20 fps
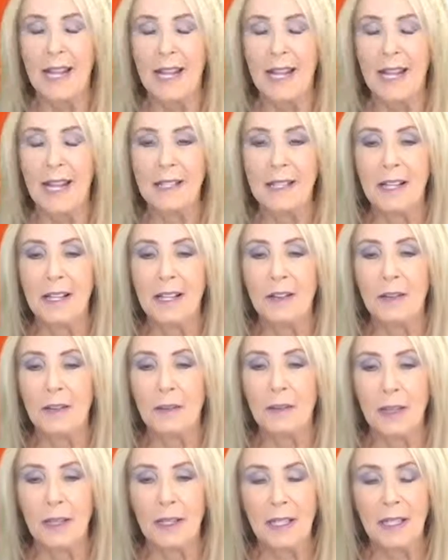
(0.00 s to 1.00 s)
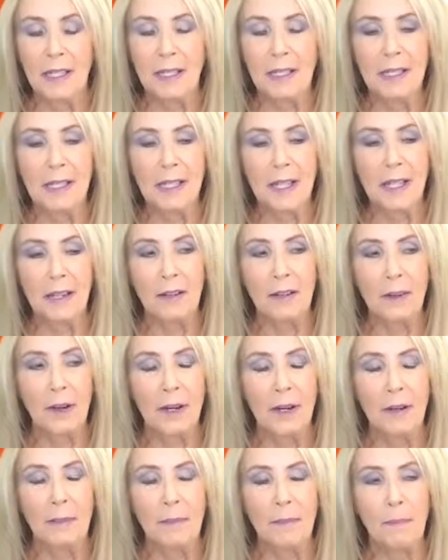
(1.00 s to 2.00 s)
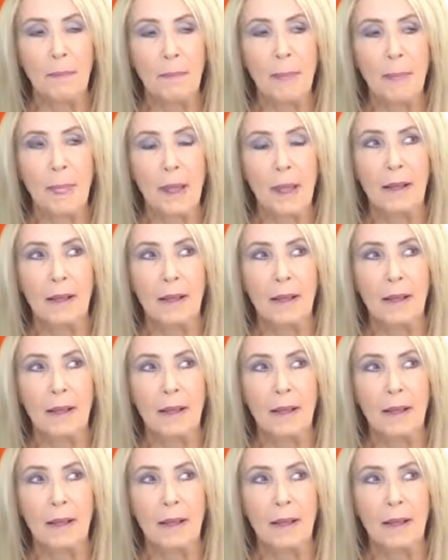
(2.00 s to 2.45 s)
Is there, and